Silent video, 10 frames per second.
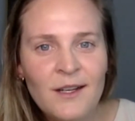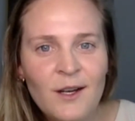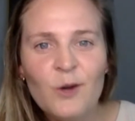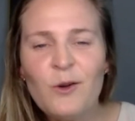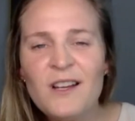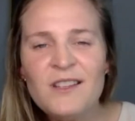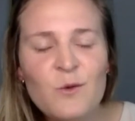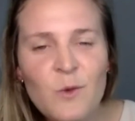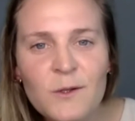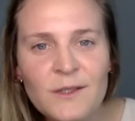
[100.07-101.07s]
across the
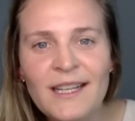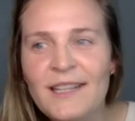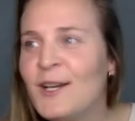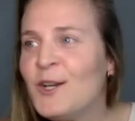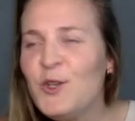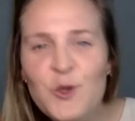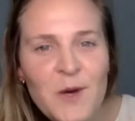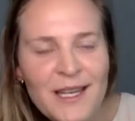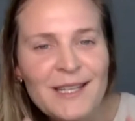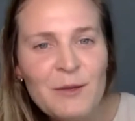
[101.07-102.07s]
world. Like you
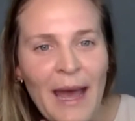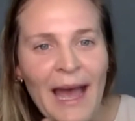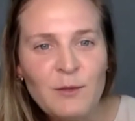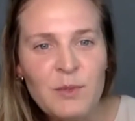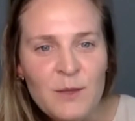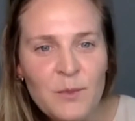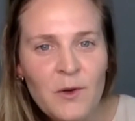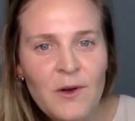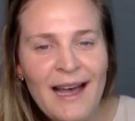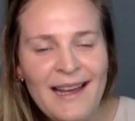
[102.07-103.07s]
impact
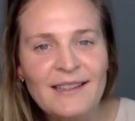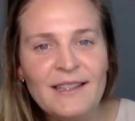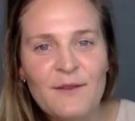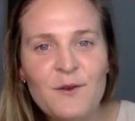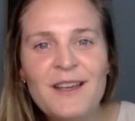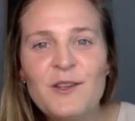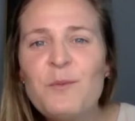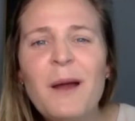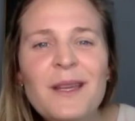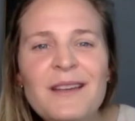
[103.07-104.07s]
people at a level that you
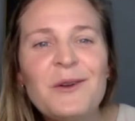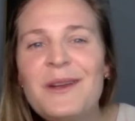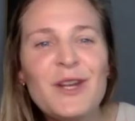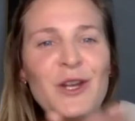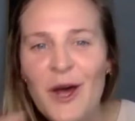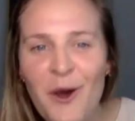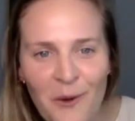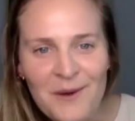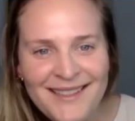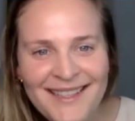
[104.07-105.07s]
probably don't even know.
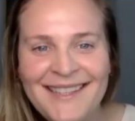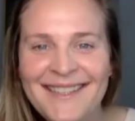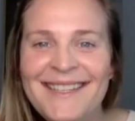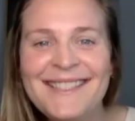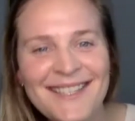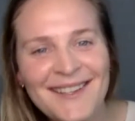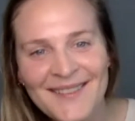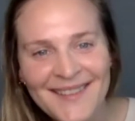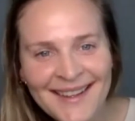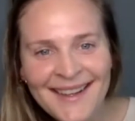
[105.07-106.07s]

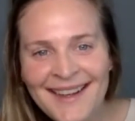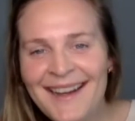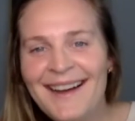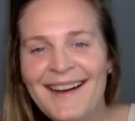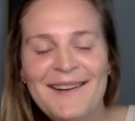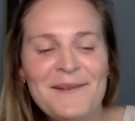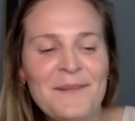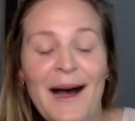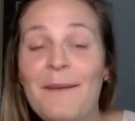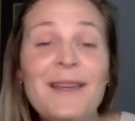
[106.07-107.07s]
So
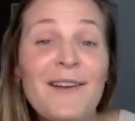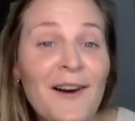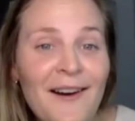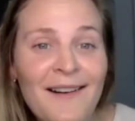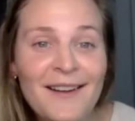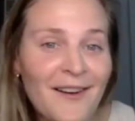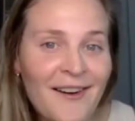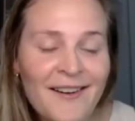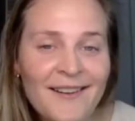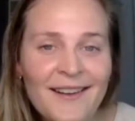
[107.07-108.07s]
I'm in awe and
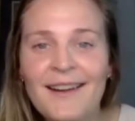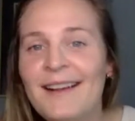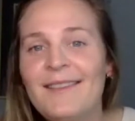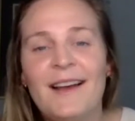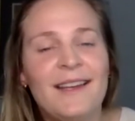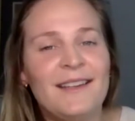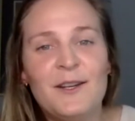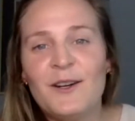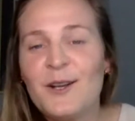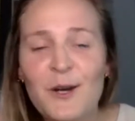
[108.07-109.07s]
honor. Like
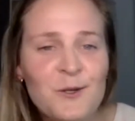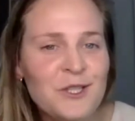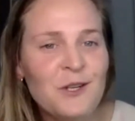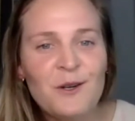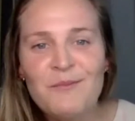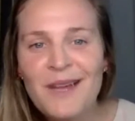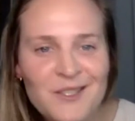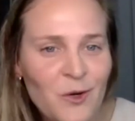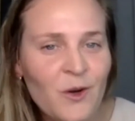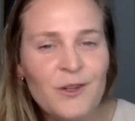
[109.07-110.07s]
you're a coach, you're a
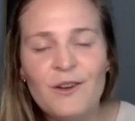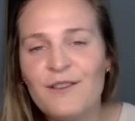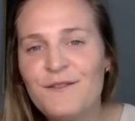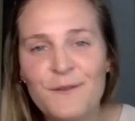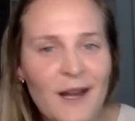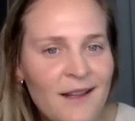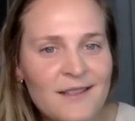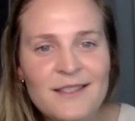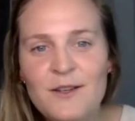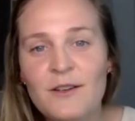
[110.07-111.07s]
mentor, you're a
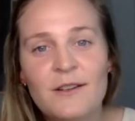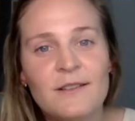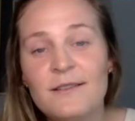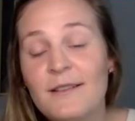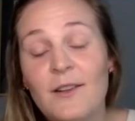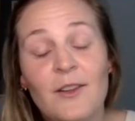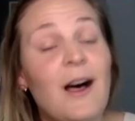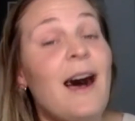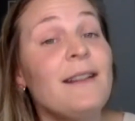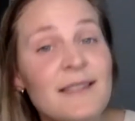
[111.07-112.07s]
friend, you're a
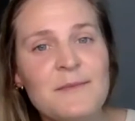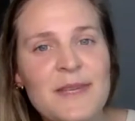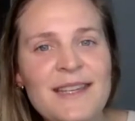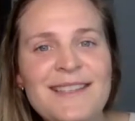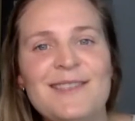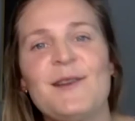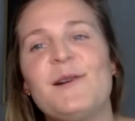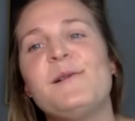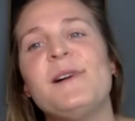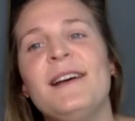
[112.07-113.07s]
lot to me. So